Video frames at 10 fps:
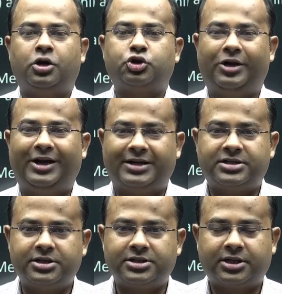So let's
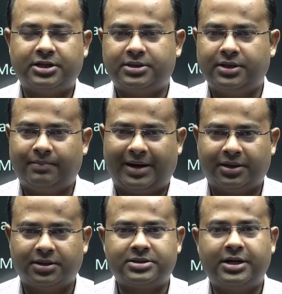discuss the
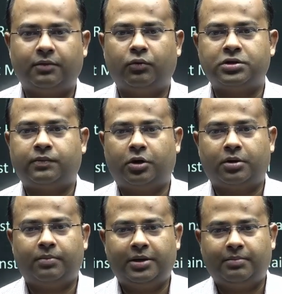battles that was
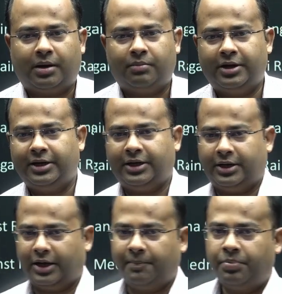fought by Babur in
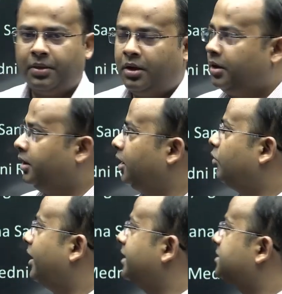India. Now guys,